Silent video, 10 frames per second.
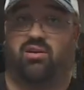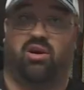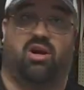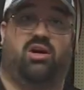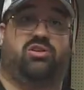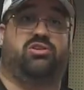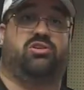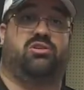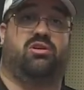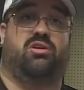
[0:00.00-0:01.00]
garage,
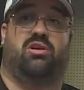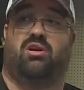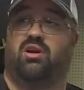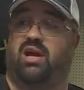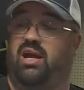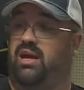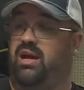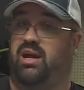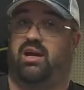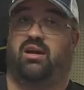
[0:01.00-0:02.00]
and
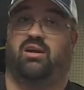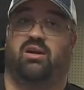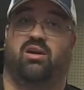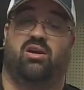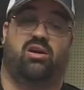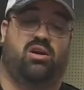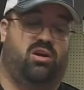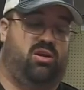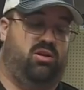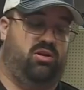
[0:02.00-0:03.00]
I
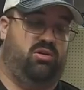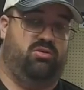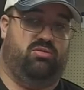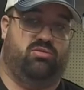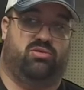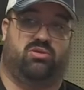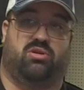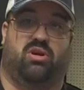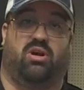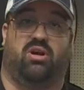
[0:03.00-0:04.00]
used
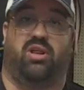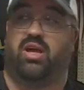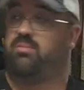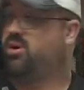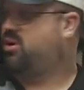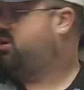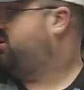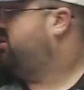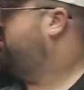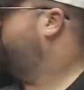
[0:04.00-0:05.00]
a clay bar